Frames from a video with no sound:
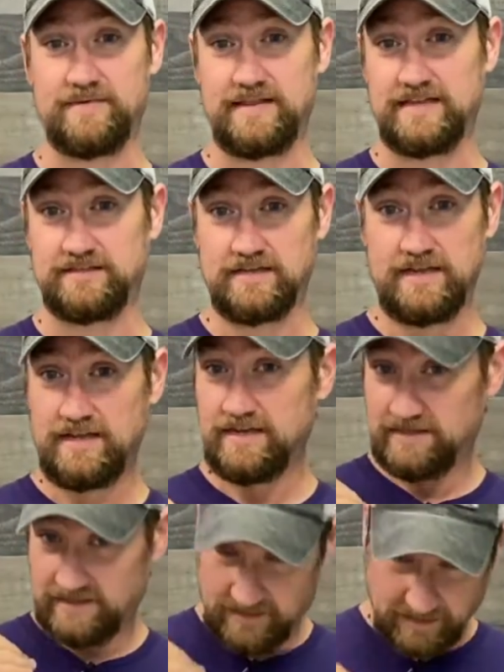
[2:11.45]
And he's
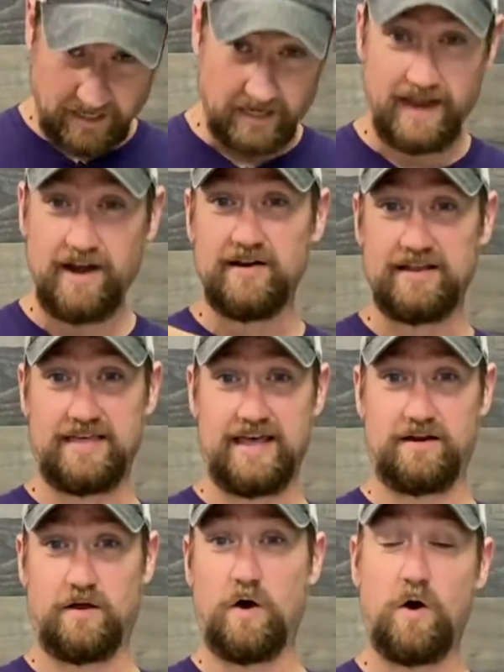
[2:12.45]
declaring
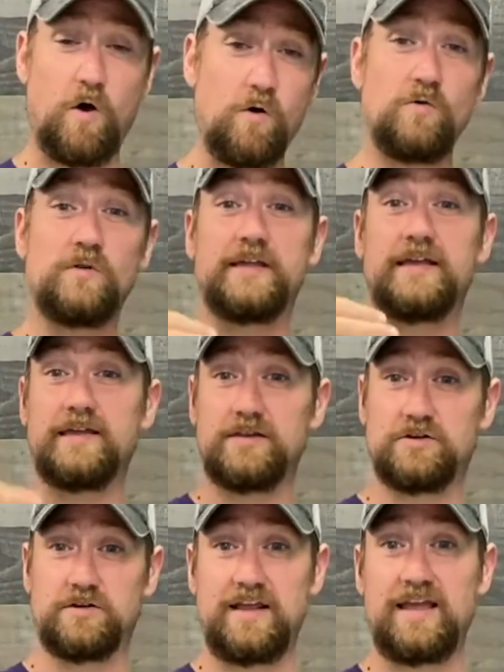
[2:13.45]
that holy
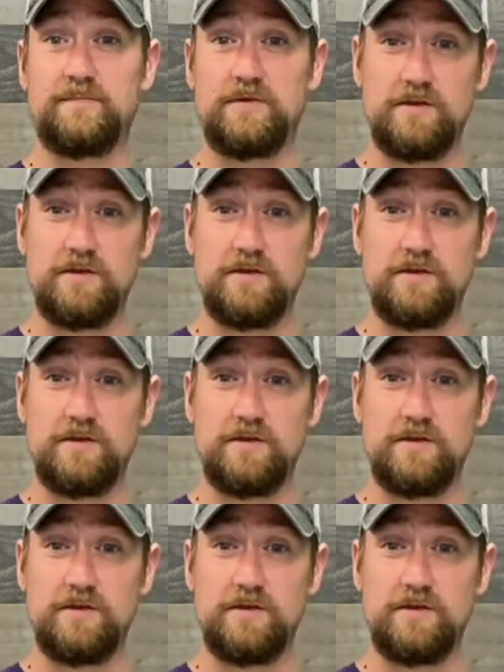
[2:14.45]
is your name.